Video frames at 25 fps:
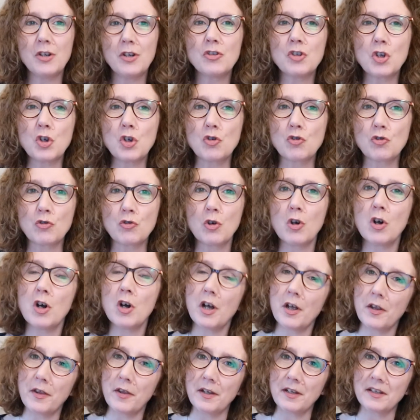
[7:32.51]
to draw
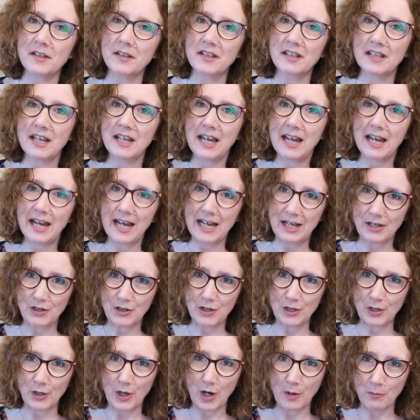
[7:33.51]
others
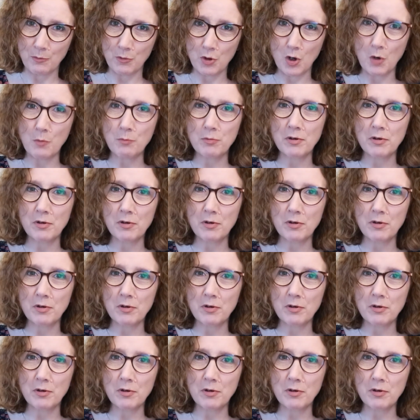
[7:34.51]
into a more